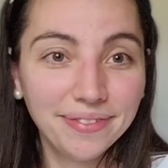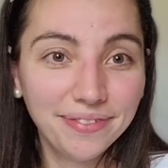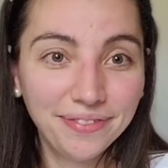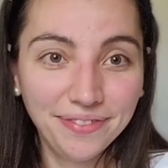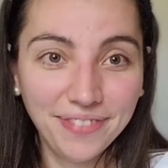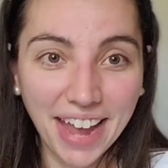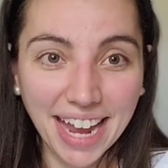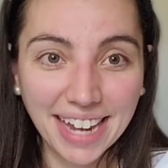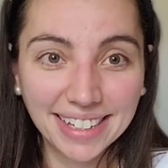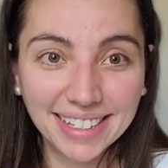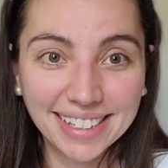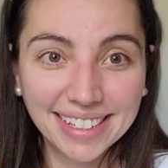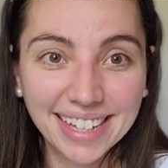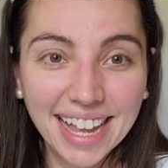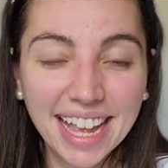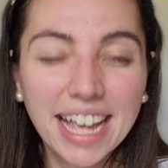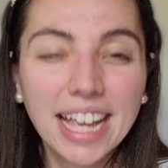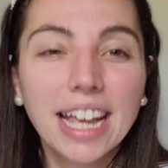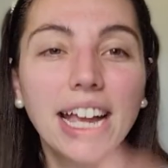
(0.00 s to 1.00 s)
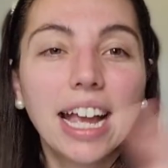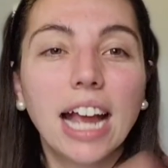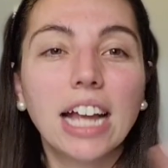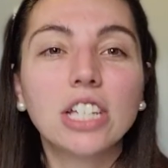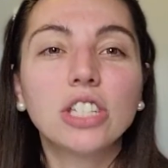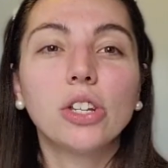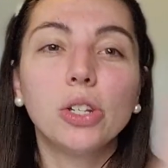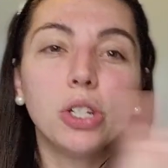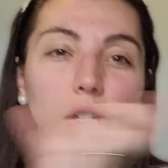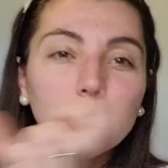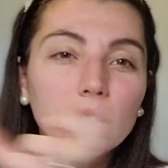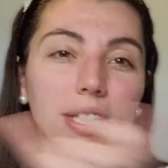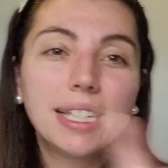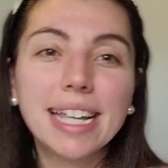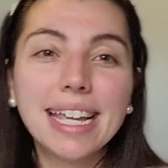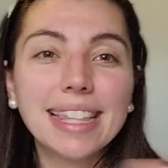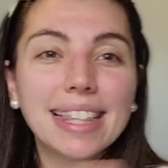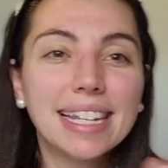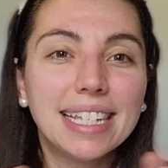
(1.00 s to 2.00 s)
face. So you'll
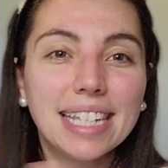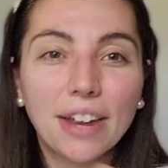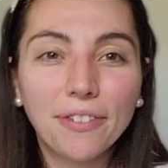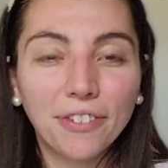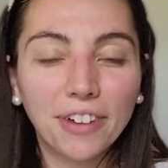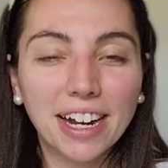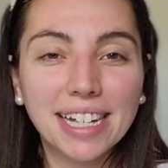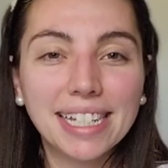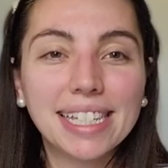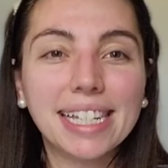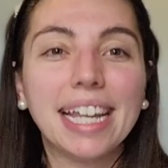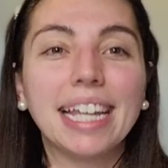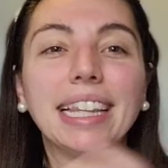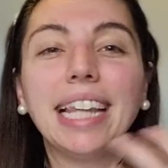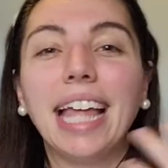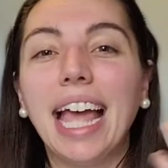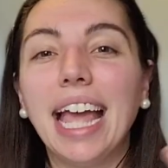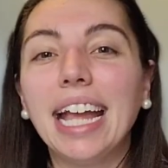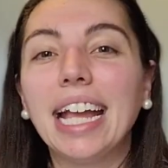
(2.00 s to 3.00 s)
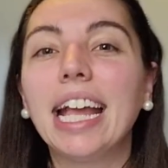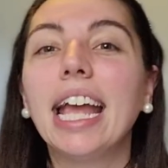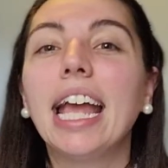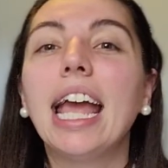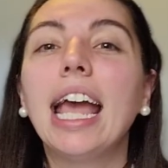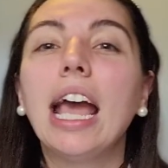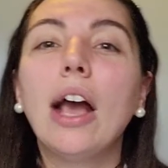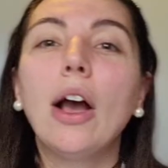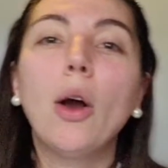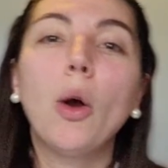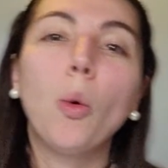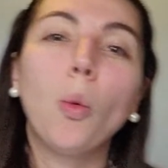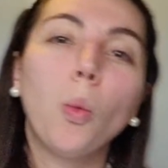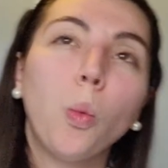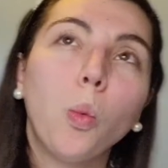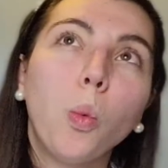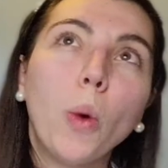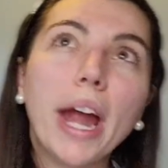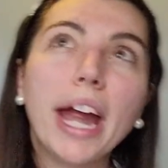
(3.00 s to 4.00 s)
see the difference in like
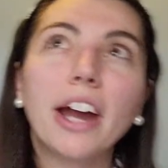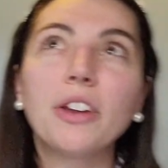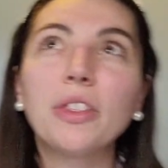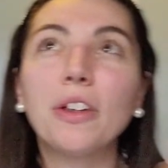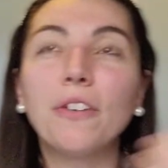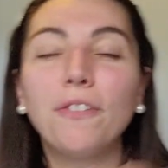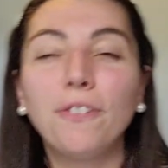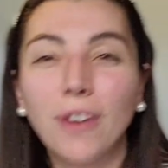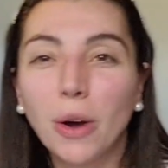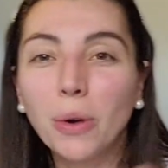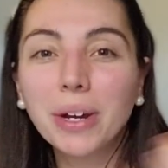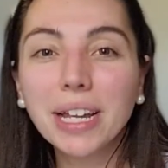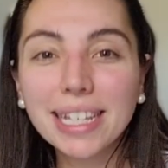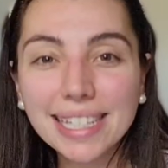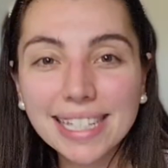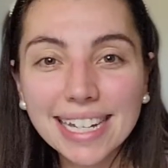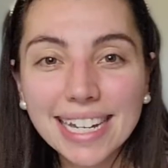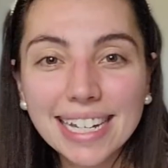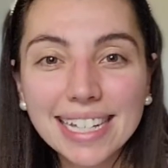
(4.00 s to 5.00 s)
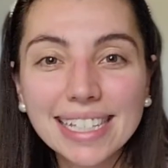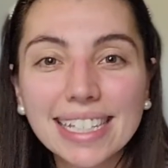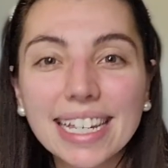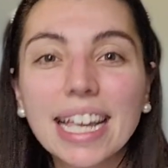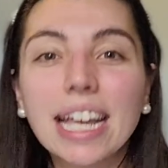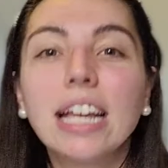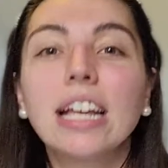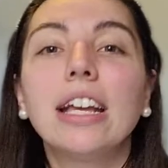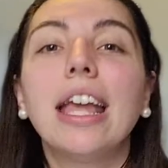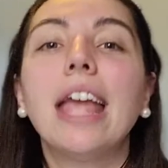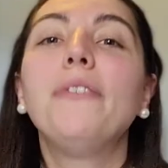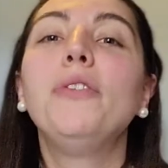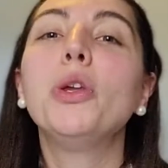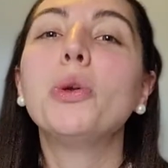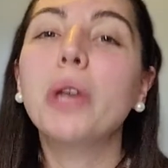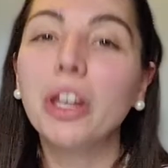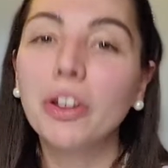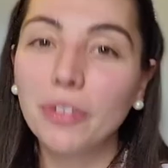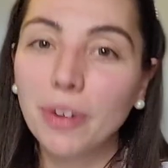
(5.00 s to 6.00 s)
where the focus is. If you
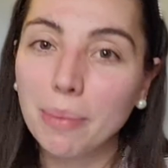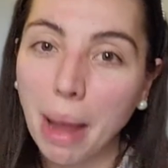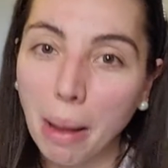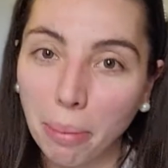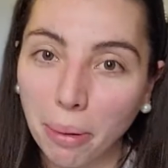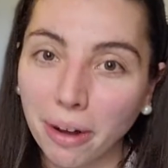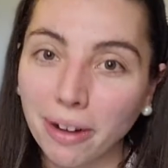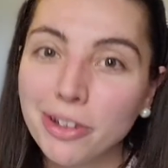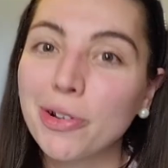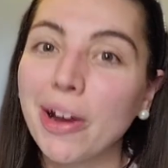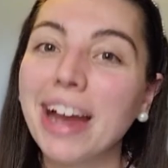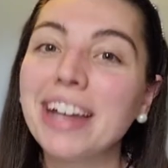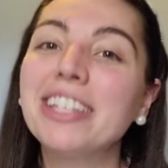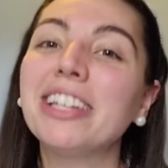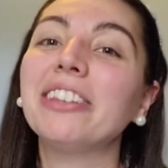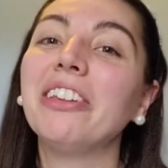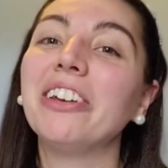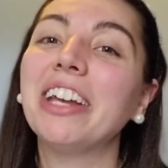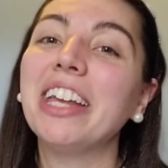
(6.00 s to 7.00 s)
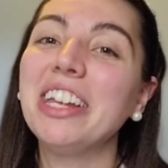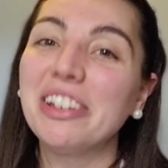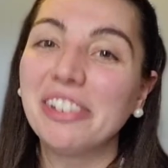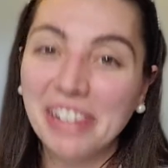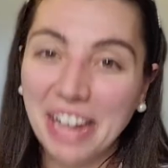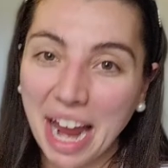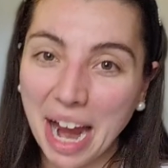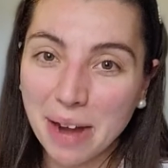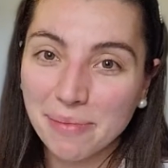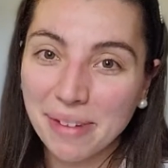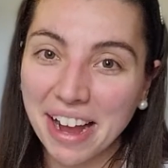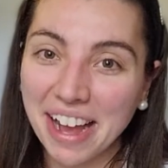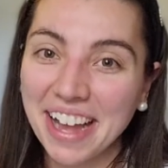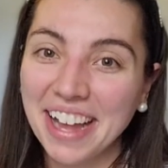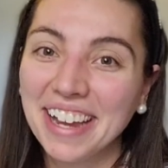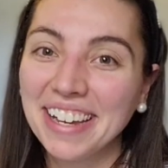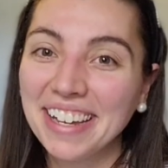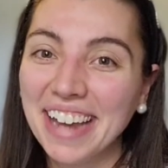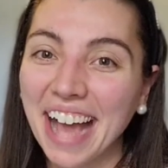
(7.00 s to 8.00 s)
can remember, try to look at your camera,
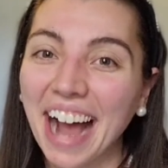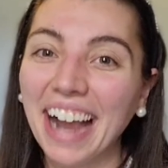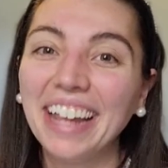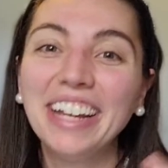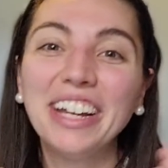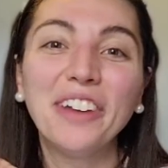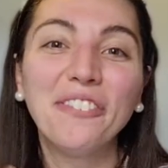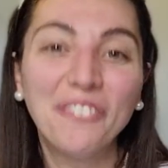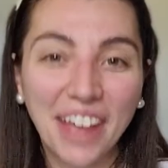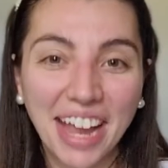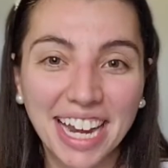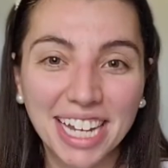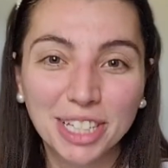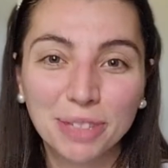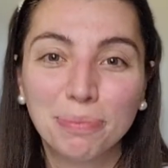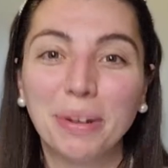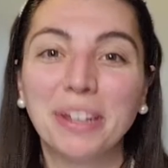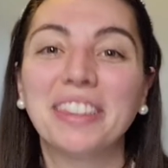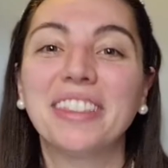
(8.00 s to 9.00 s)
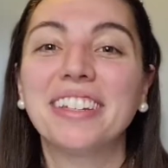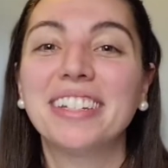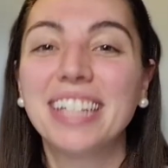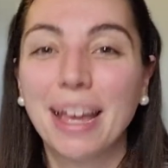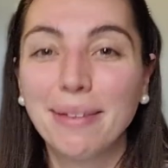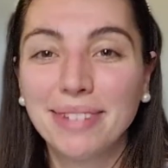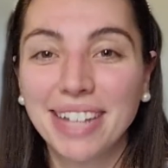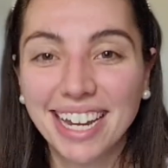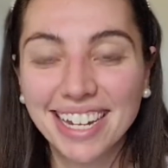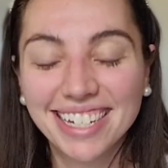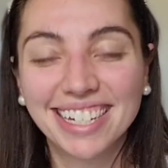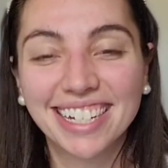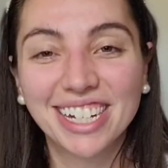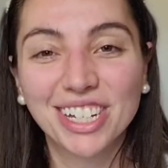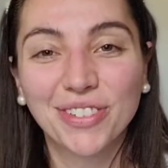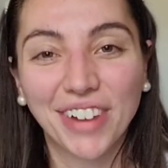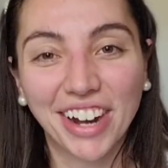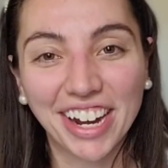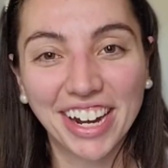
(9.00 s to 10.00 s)
not at your face, but the temptation is
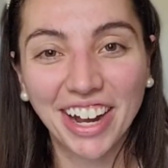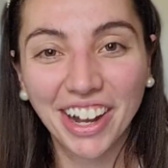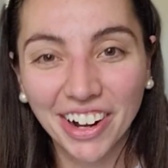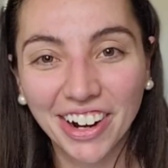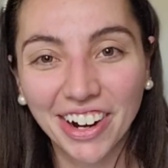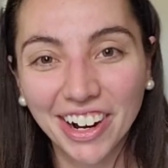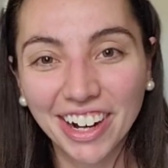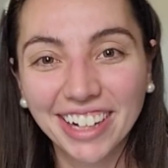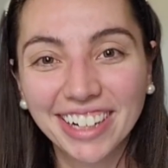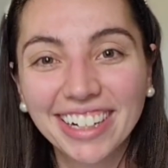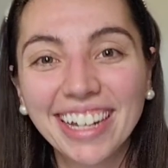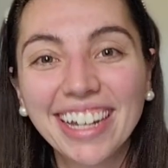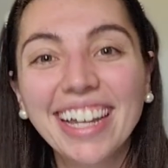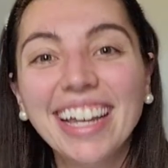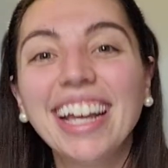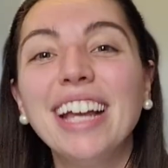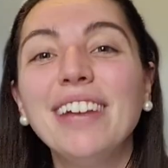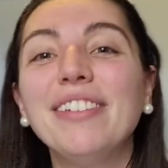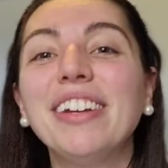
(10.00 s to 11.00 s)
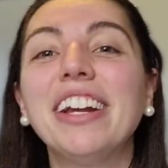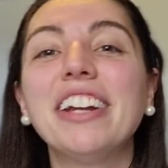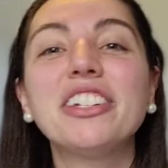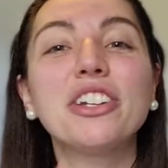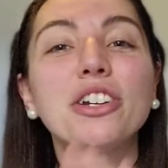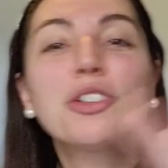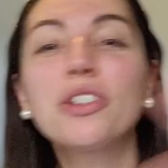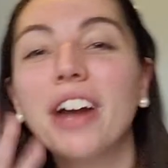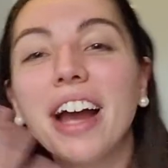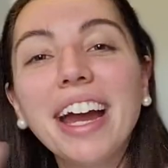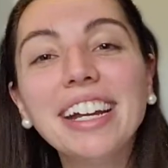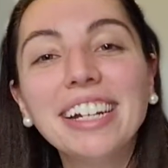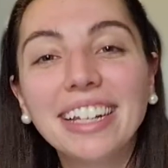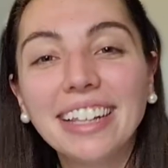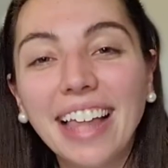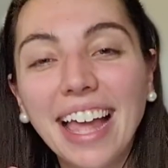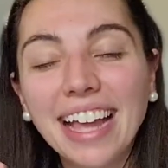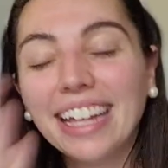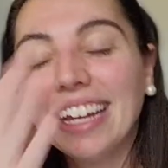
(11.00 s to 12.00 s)
very hard because you're trying to
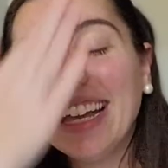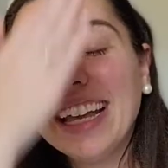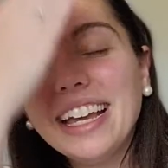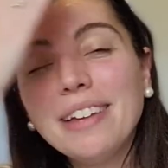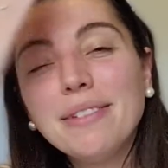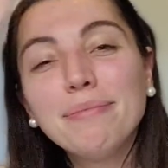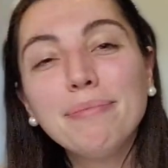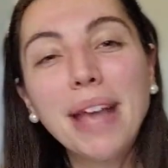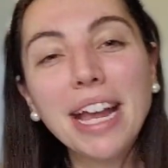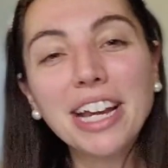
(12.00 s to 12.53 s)
like make